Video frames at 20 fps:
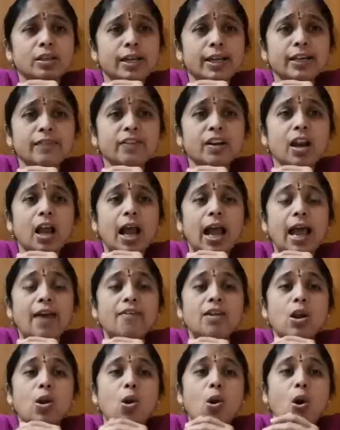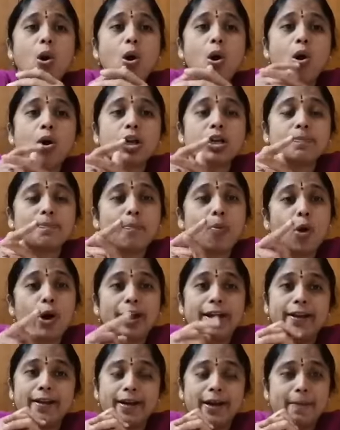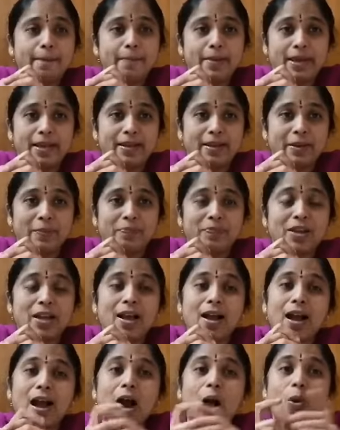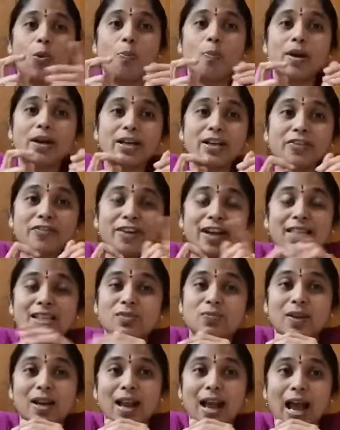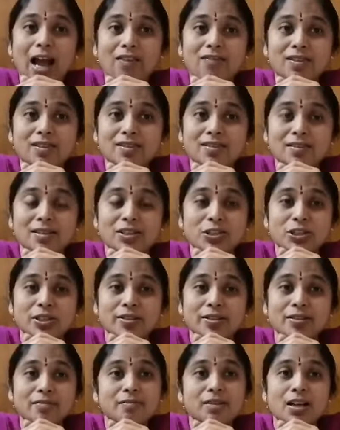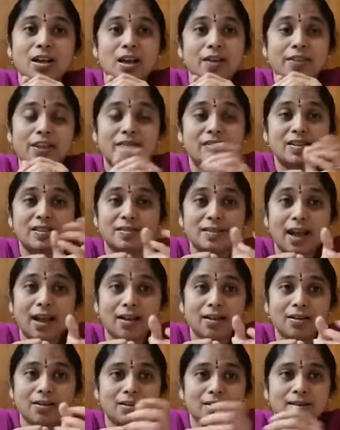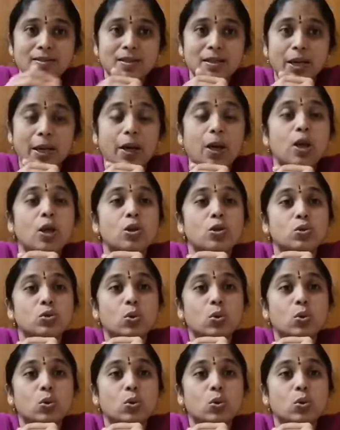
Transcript: It will have a long pointed beak. How butterflies will have, isn't it, children? They will suck, isn't it?